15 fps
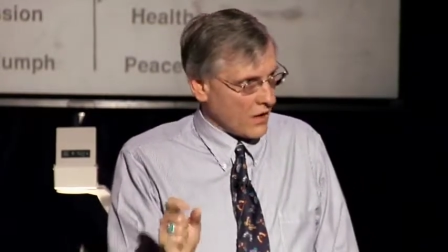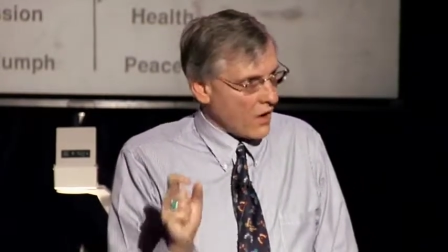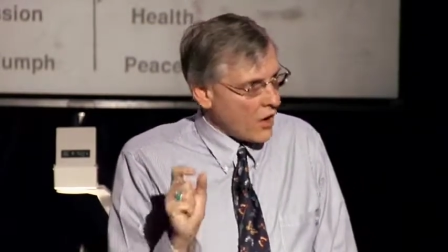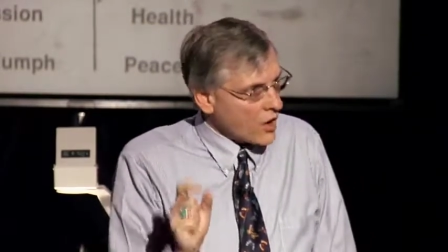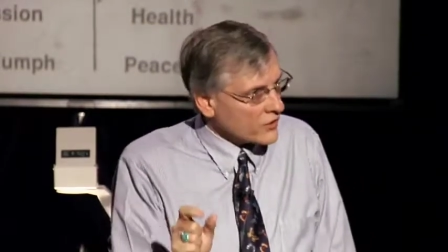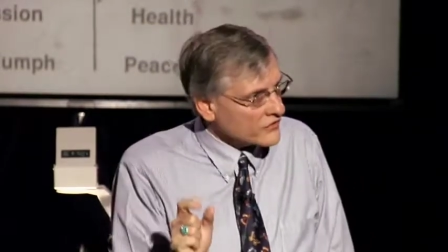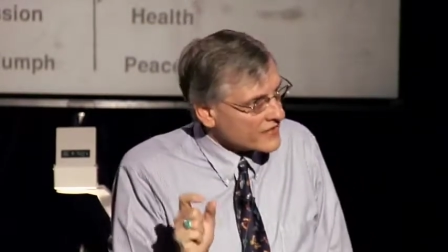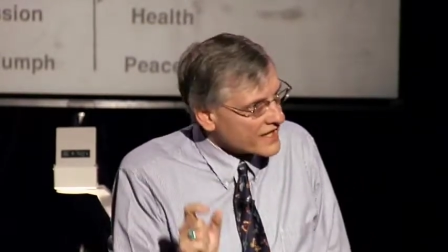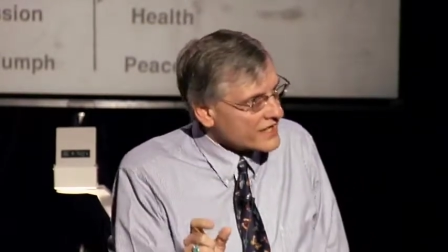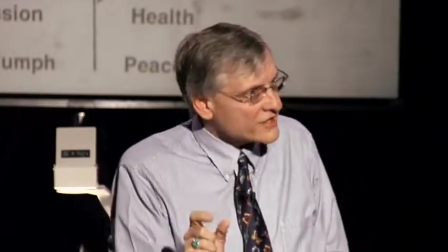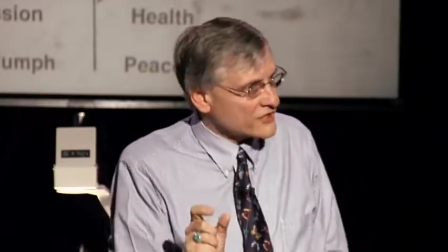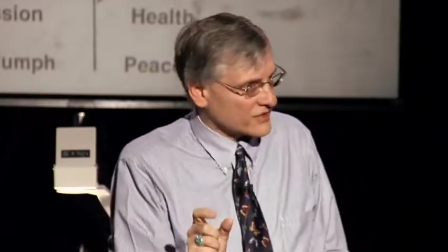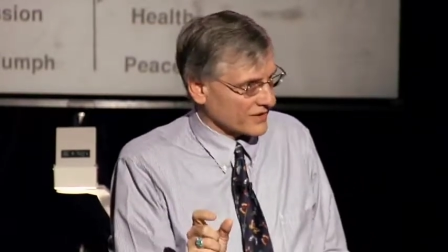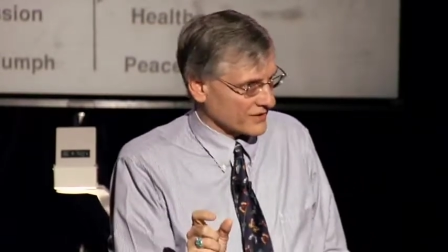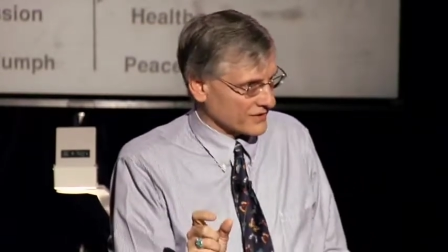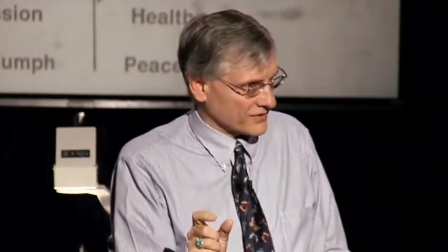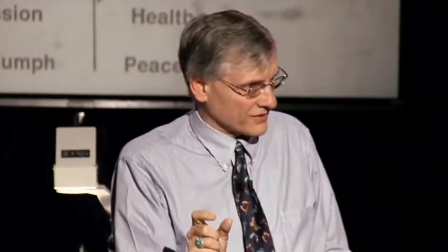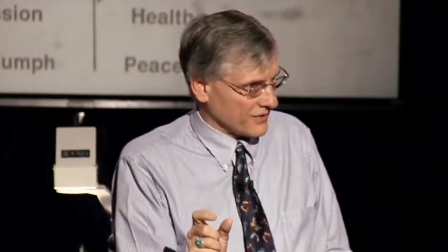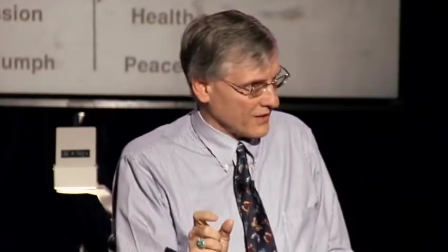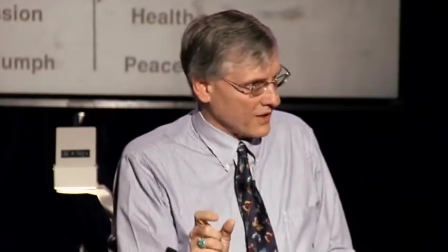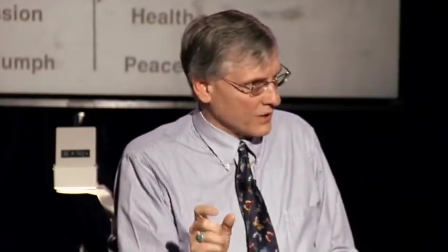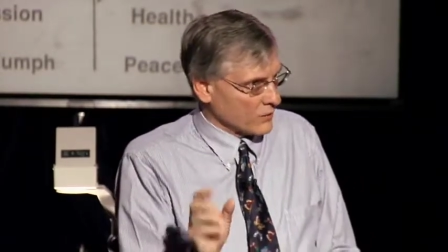All
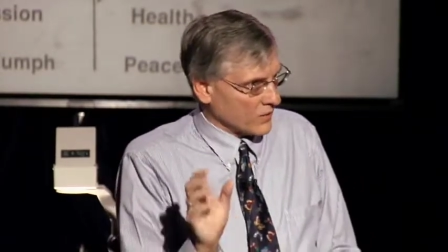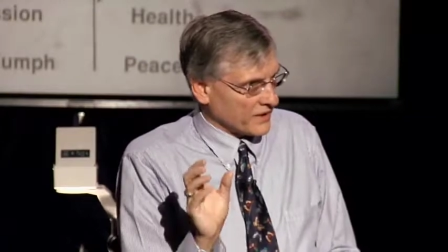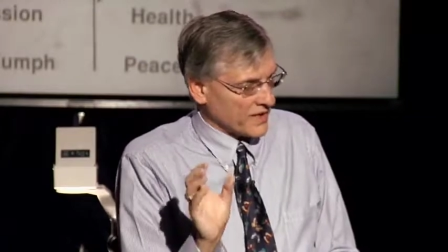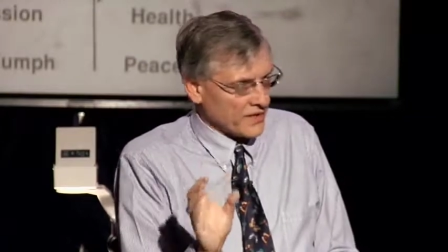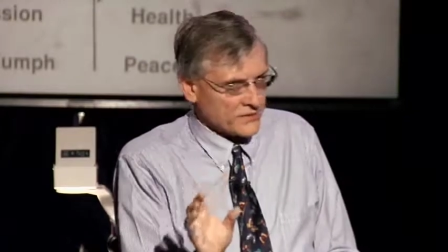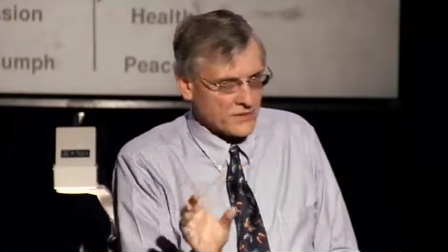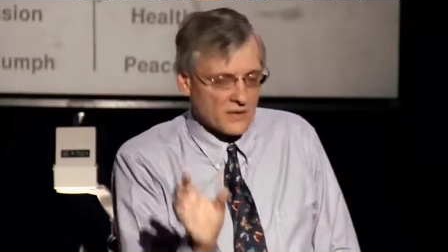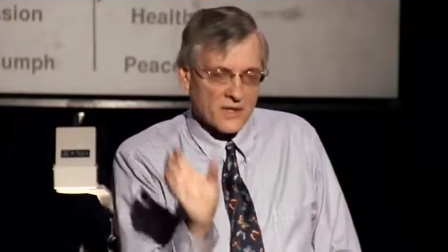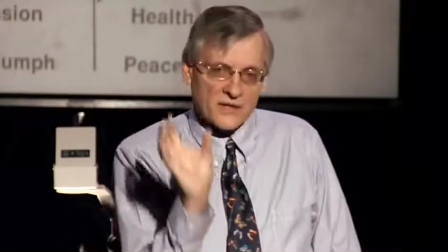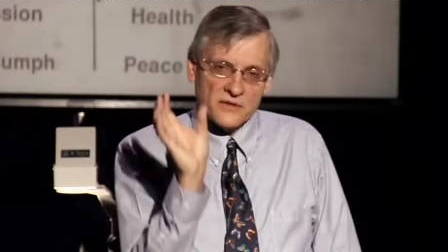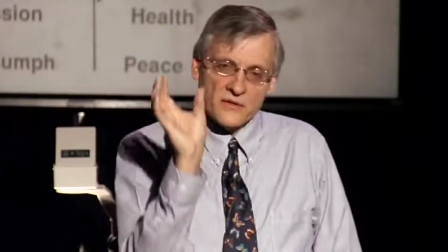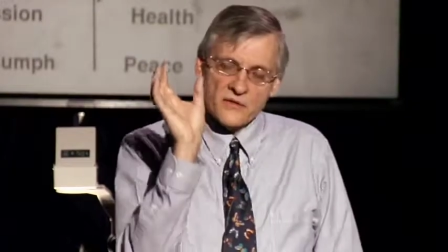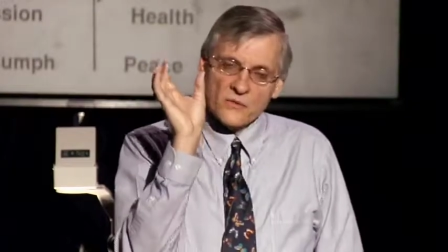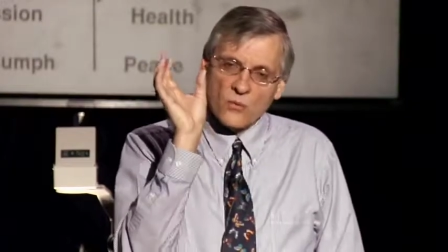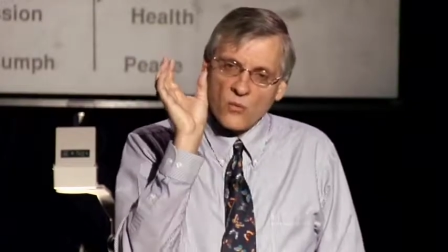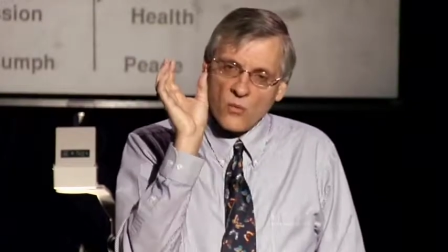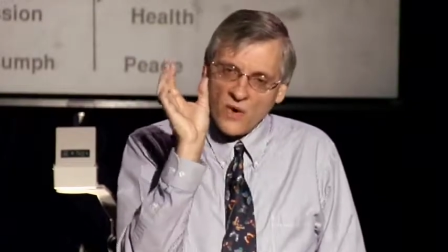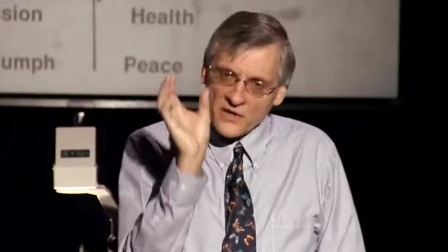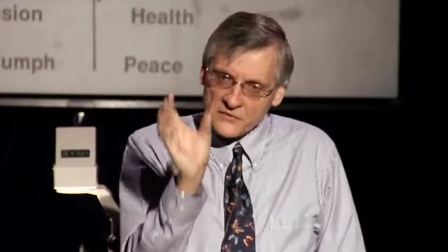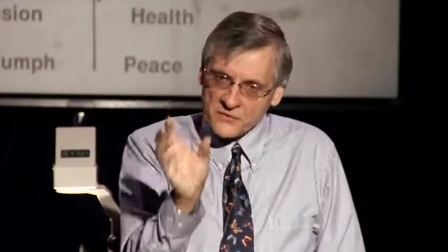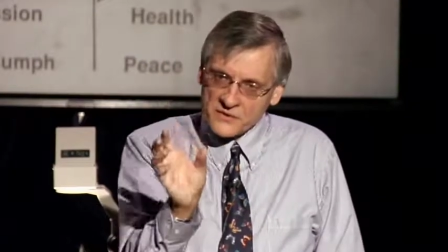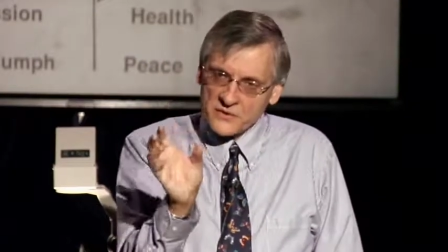nations will enter into the
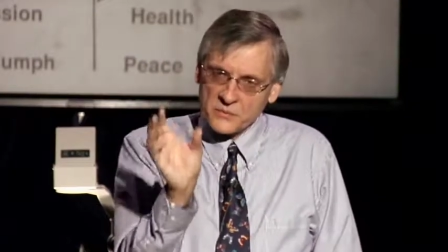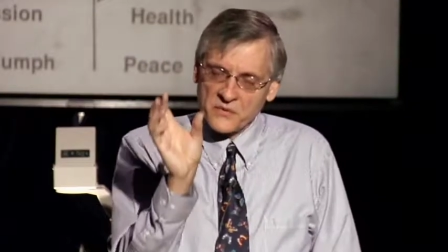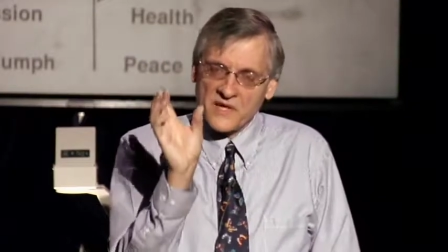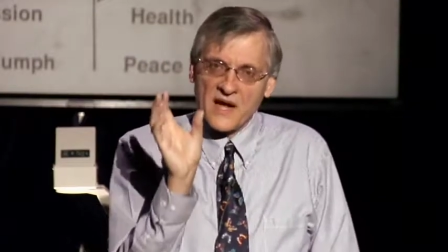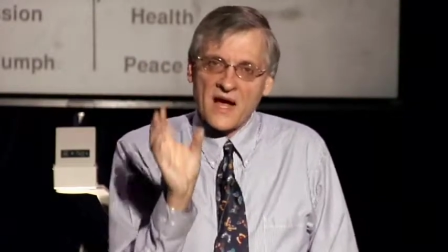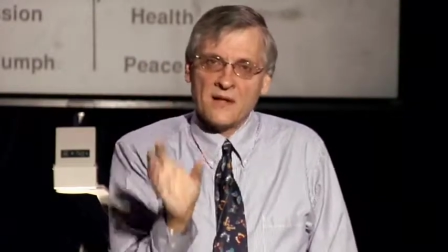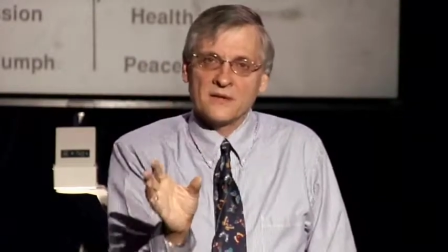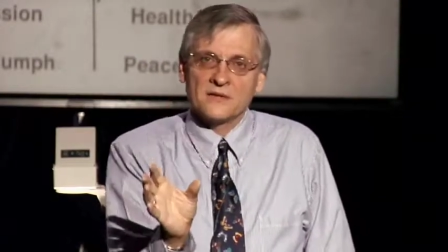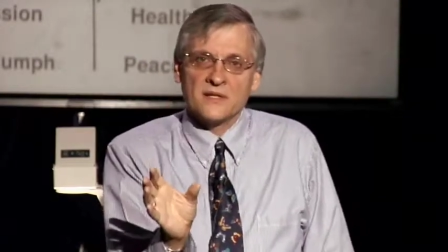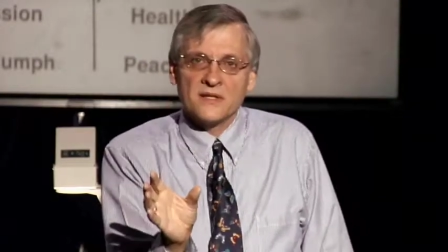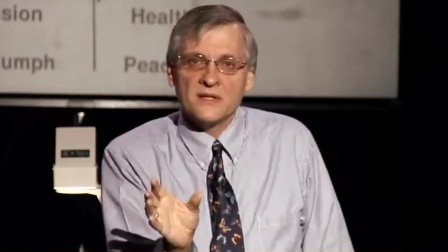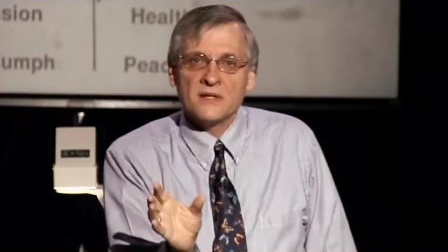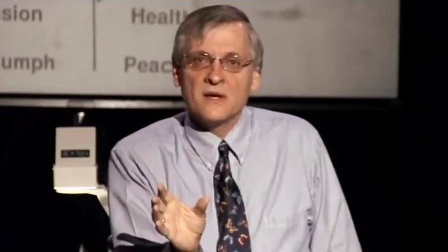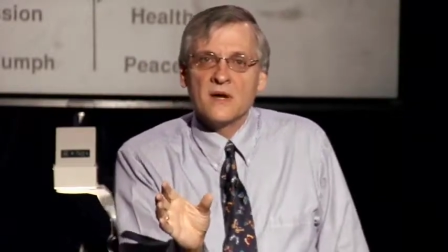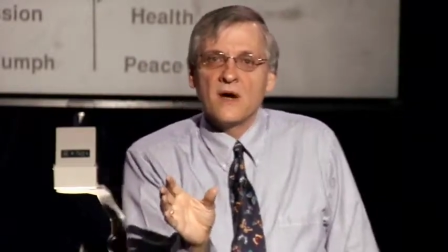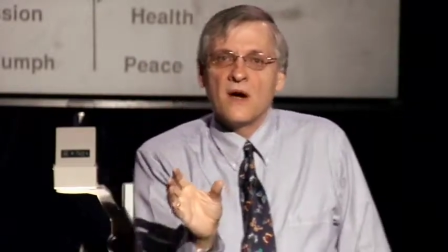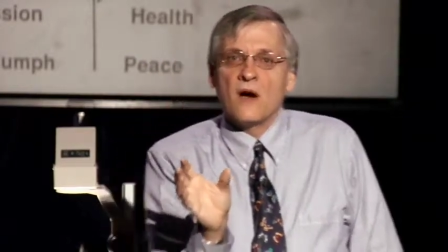wondrous reality